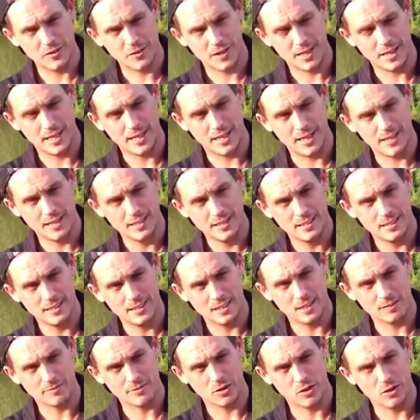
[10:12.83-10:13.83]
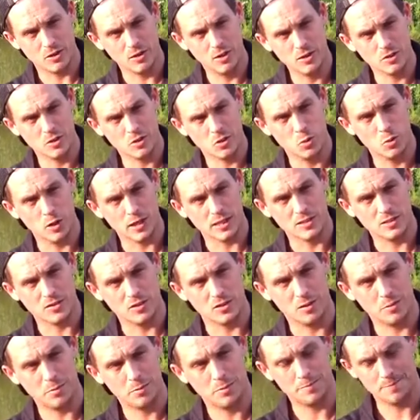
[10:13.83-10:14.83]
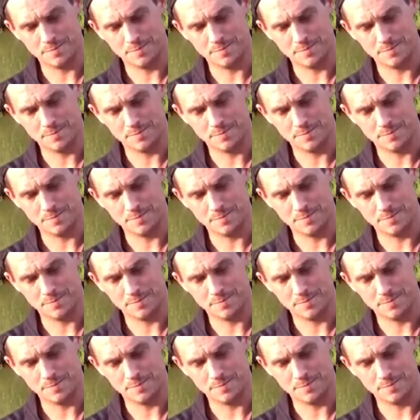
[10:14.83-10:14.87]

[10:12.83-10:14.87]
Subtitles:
the hair, I've got a little quick stop.